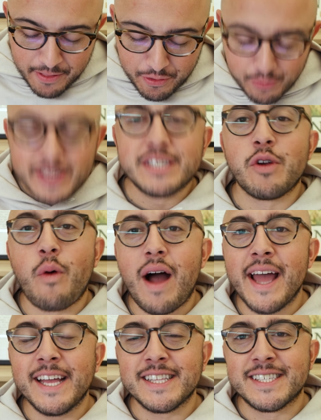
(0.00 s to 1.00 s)
the reason
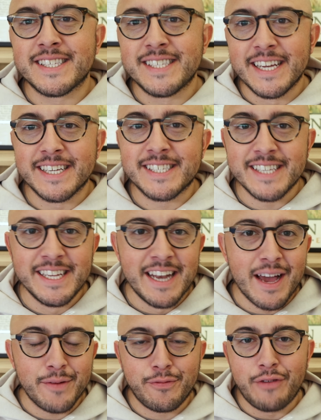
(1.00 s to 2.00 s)
why it's 6 and
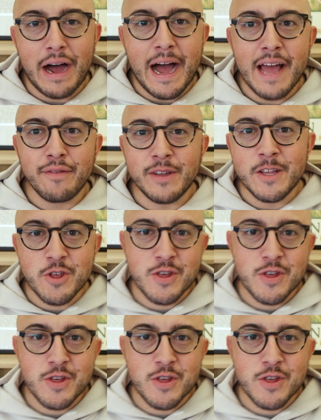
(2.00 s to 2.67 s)
not 5, in